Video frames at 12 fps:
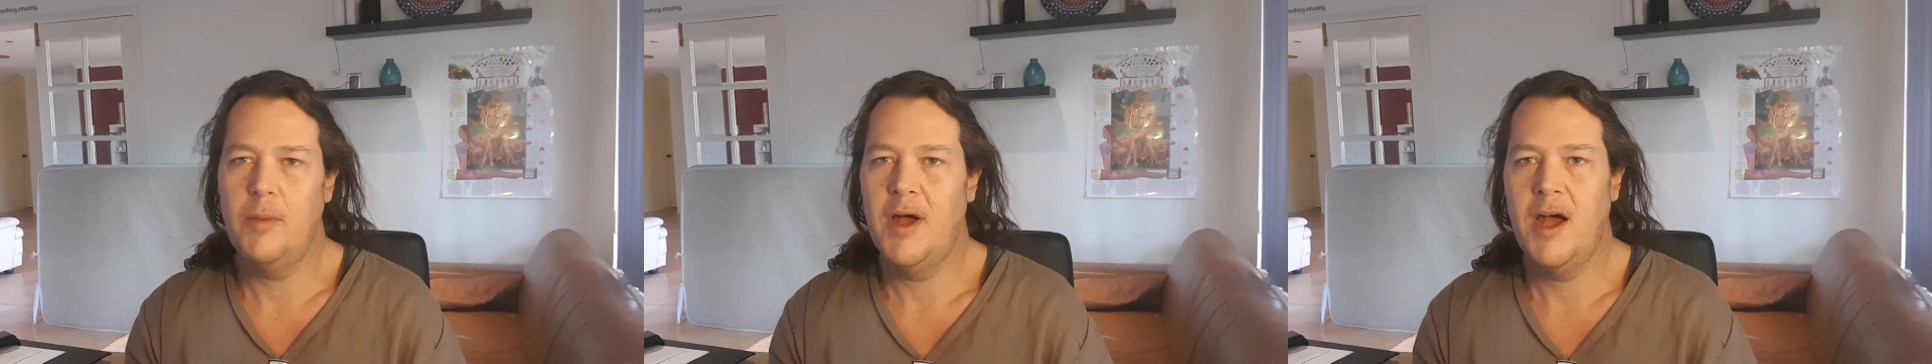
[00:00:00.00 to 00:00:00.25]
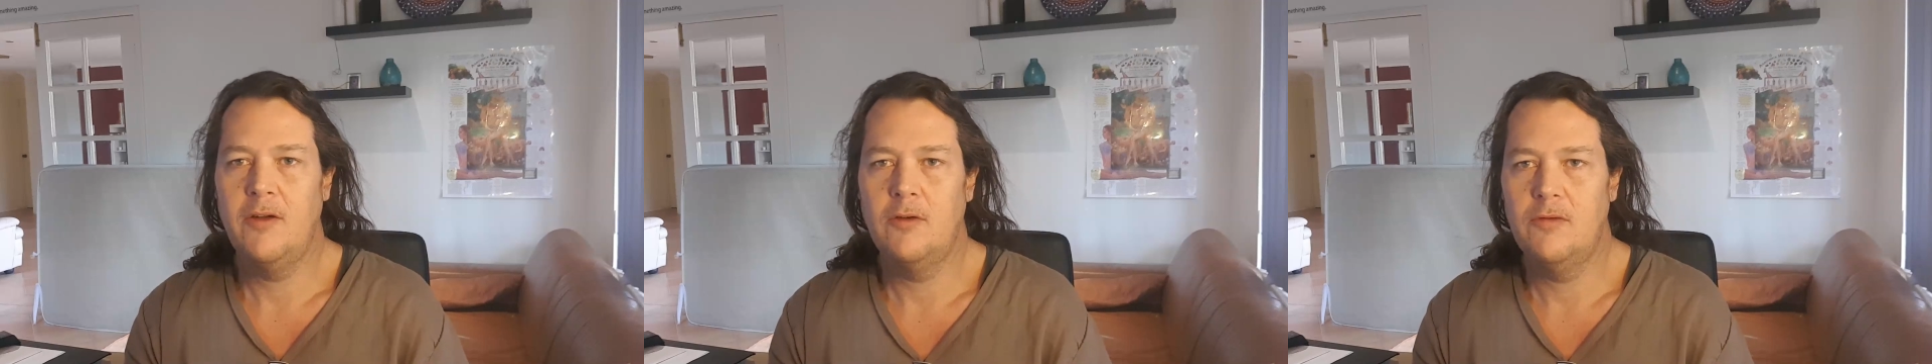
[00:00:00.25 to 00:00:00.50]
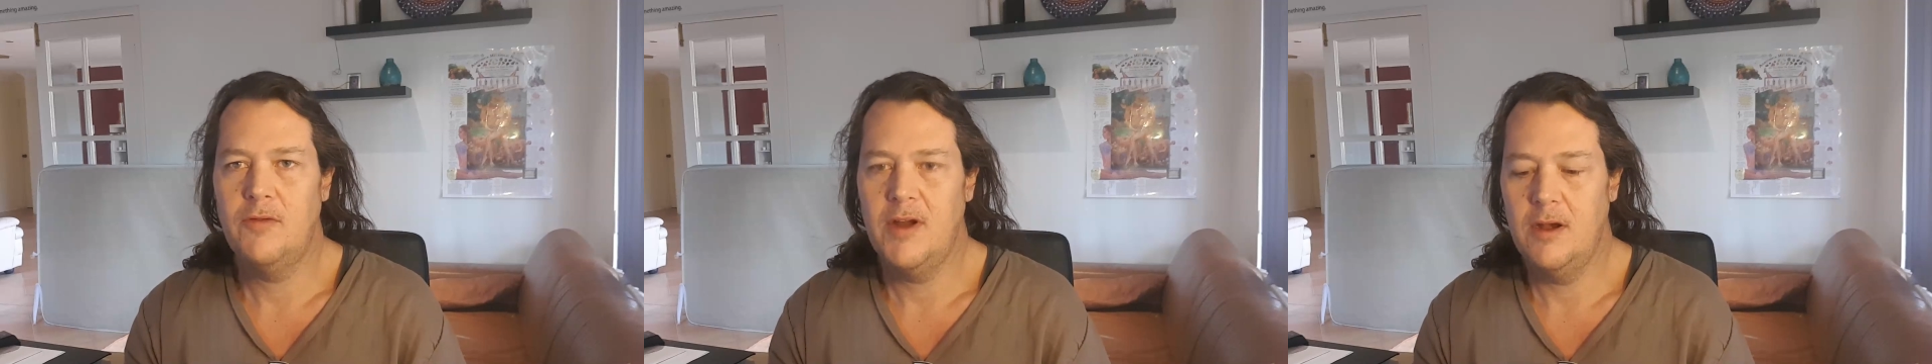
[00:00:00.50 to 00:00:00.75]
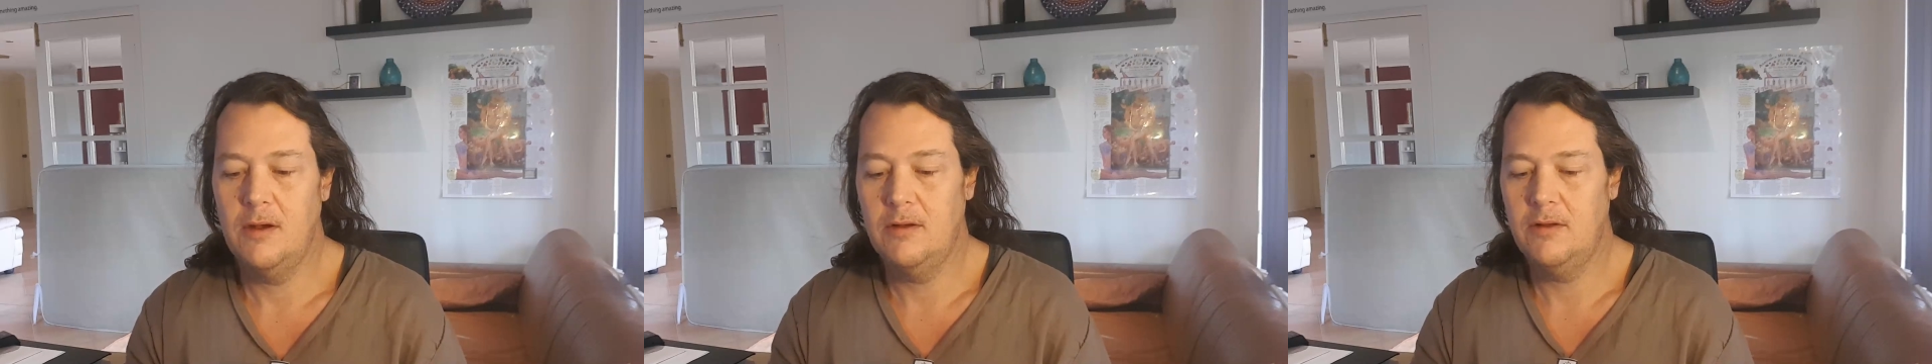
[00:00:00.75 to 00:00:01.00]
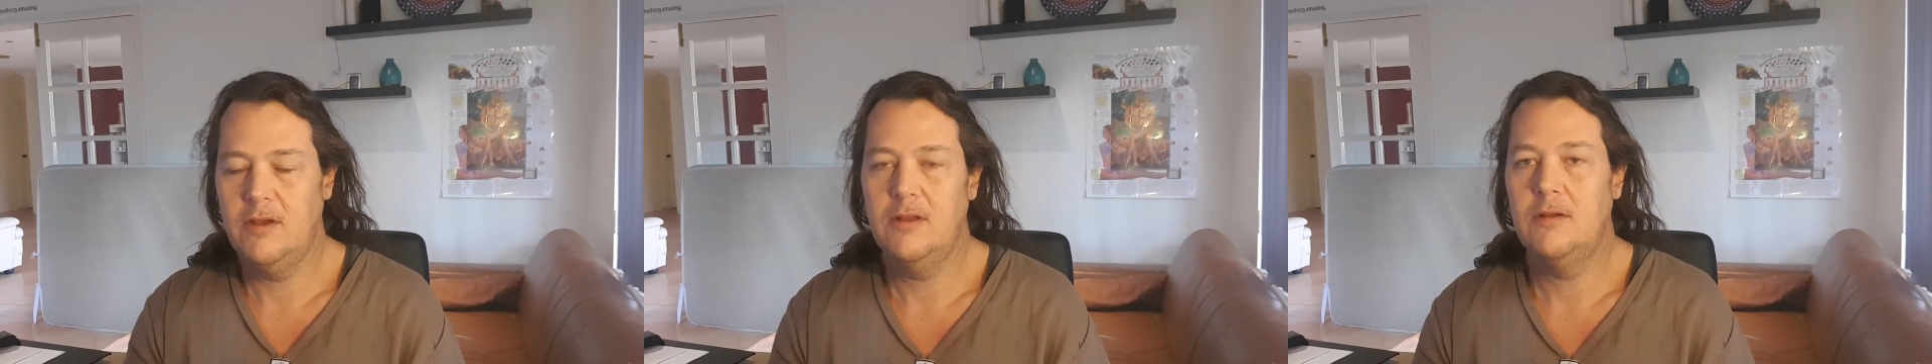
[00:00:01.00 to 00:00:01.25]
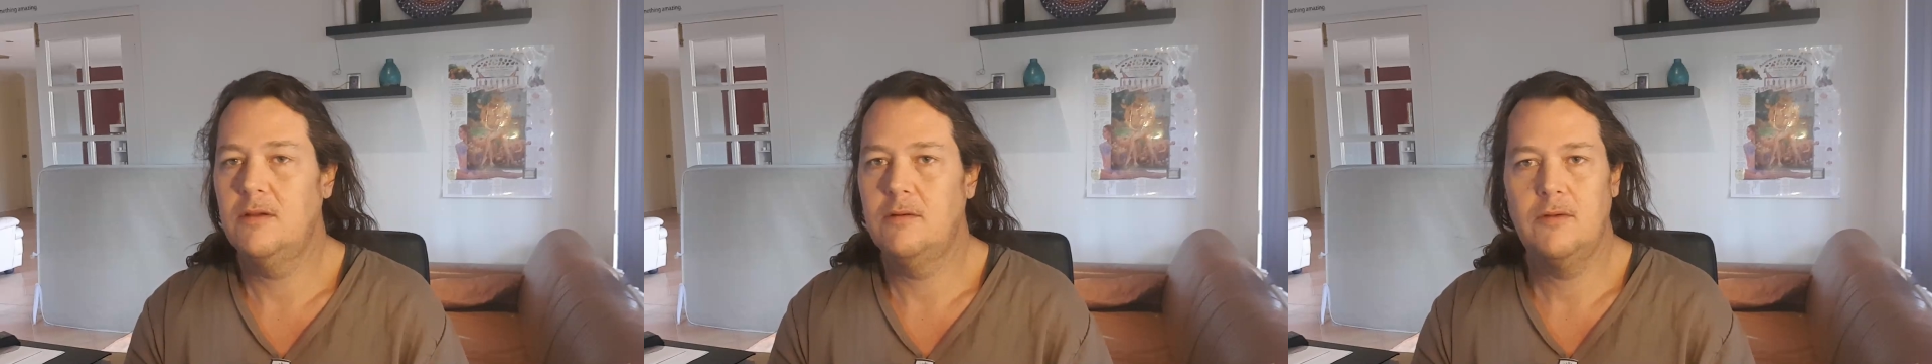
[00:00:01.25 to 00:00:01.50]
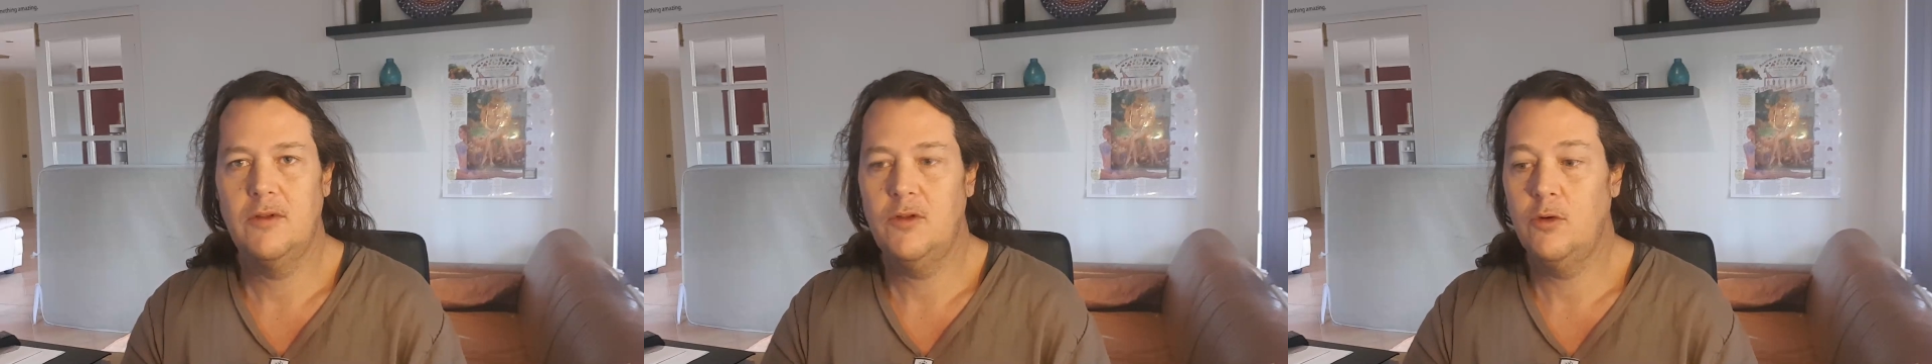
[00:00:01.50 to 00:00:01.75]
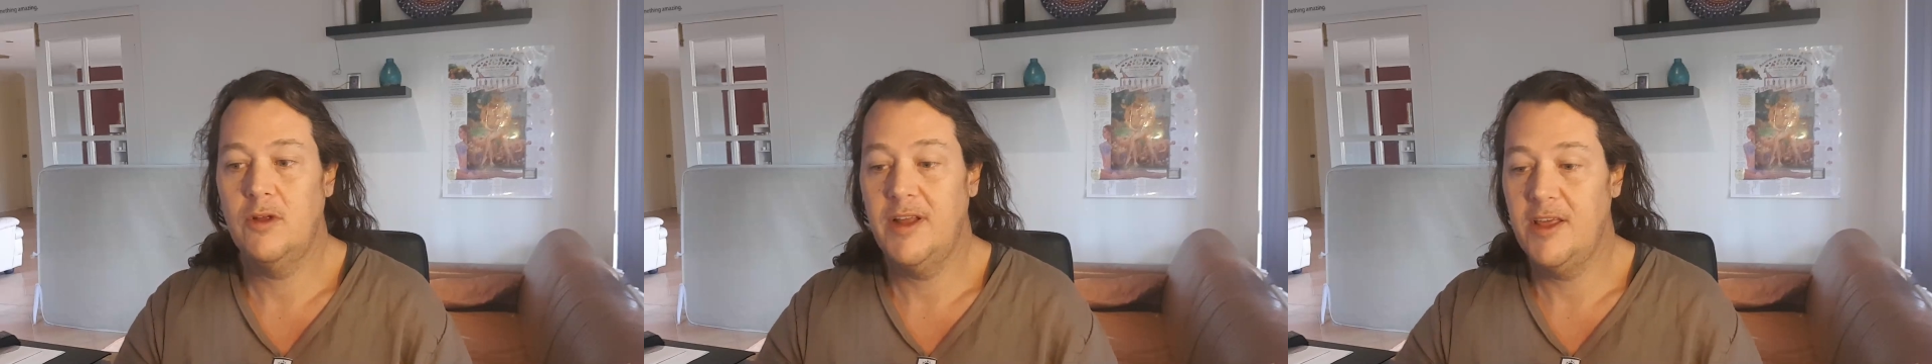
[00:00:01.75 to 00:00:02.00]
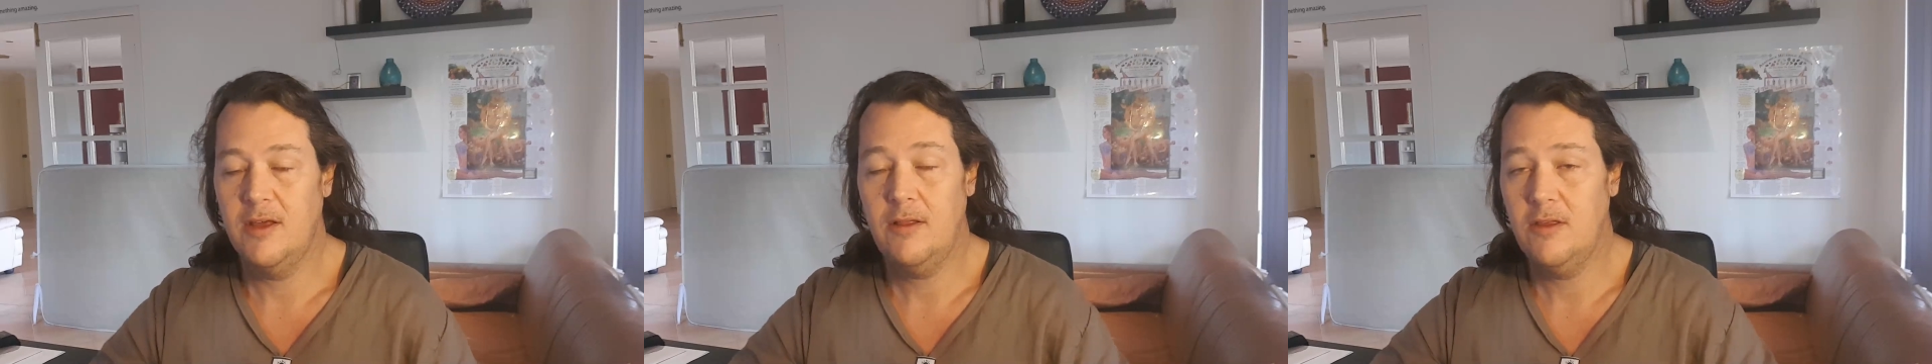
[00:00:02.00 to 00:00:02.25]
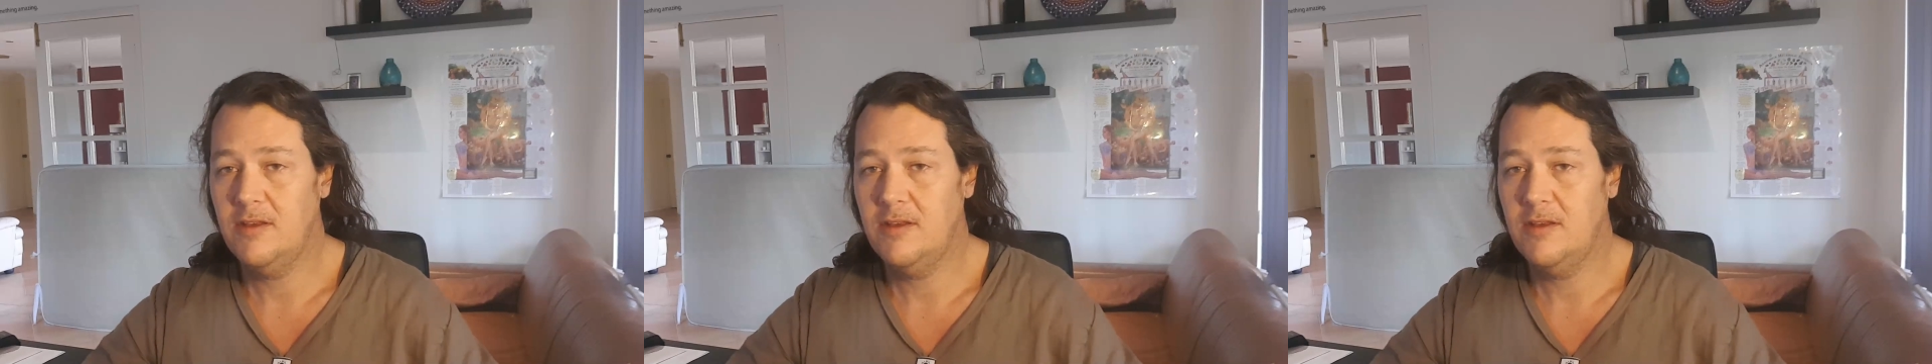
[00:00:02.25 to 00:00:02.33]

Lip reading: partner or a friend, you can do it on each other.